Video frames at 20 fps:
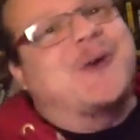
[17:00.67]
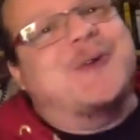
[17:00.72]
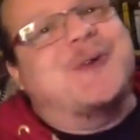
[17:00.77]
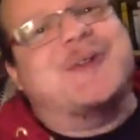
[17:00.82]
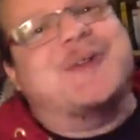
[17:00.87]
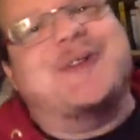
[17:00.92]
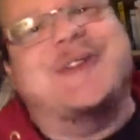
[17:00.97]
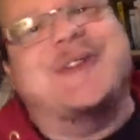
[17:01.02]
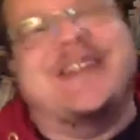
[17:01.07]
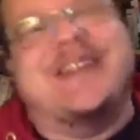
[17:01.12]

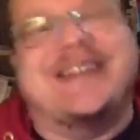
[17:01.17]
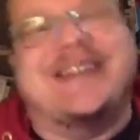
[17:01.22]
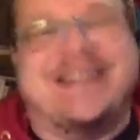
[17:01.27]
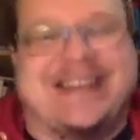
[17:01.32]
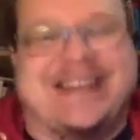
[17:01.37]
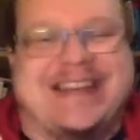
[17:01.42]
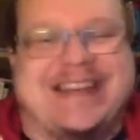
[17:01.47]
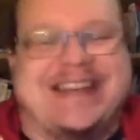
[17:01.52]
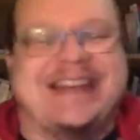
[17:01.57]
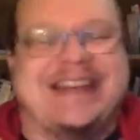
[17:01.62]
sort of
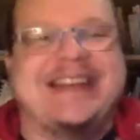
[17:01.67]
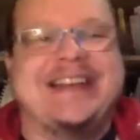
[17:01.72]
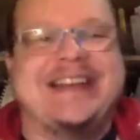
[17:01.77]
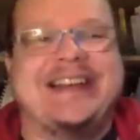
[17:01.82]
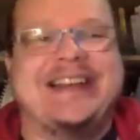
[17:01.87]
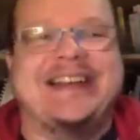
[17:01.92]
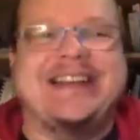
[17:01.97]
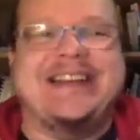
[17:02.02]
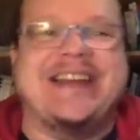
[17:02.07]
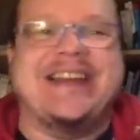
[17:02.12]
interesting
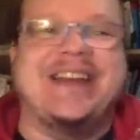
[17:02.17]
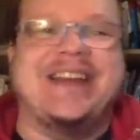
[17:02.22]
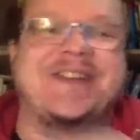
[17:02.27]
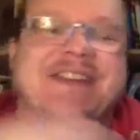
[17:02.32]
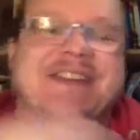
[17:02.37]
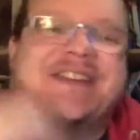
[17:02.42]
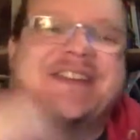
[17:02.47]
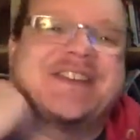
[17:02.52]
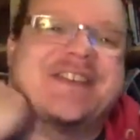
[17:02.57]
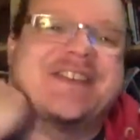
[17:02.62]
set of
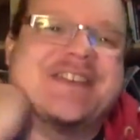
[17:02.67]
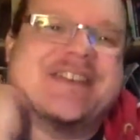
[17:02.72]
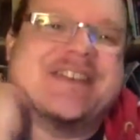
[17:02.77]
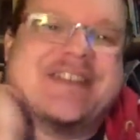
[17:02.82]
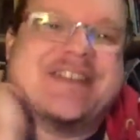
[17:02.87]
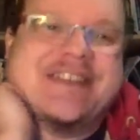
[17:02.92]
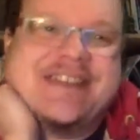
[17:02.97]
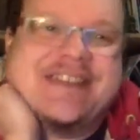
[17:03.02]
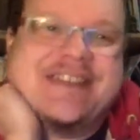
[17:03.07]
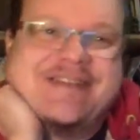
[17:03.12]

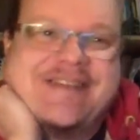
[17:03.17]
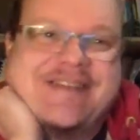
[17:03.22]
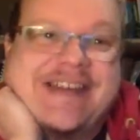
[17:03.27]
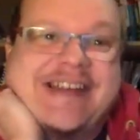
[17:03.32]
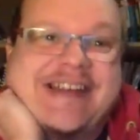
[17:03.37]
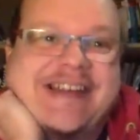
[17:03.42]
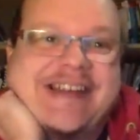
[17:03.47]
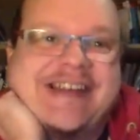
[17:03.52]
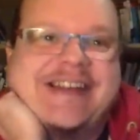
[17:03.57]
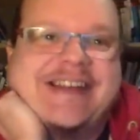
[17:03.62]
issues.
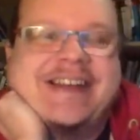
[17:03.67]
Really.